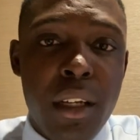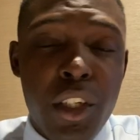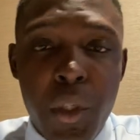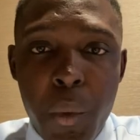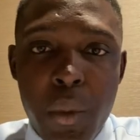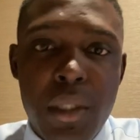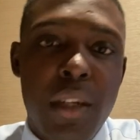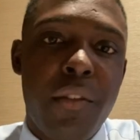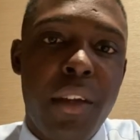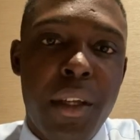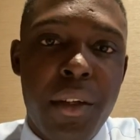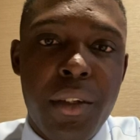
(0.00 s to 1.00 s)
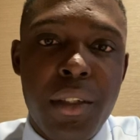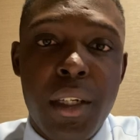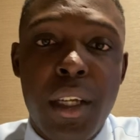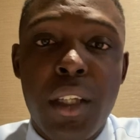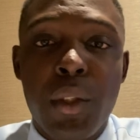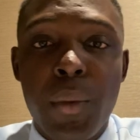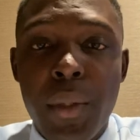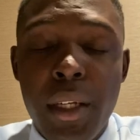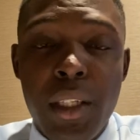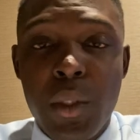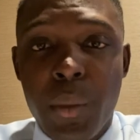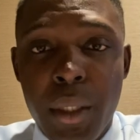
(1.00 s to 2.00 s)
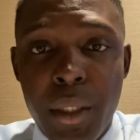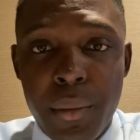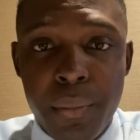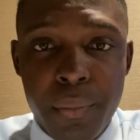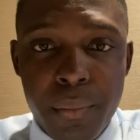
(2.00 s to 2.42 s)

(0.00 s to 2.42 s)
use of energy in today's world.